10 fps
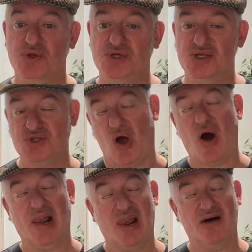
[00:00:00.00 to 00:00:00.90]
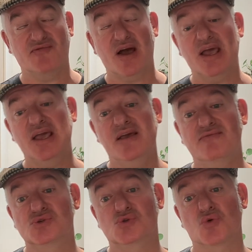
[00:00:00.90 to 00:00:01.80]
which is I love
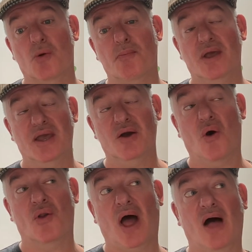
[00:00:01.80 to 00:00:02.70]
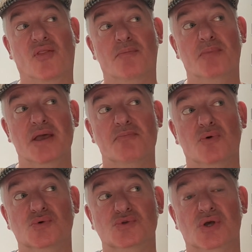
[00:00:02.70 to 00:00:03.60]
eavesdropping on other
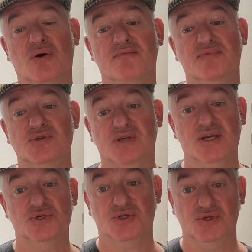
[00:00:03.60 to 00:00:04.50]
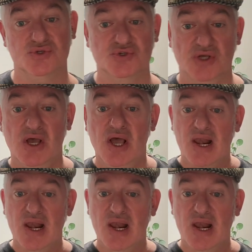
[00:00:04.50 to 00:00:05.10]
people's conversations,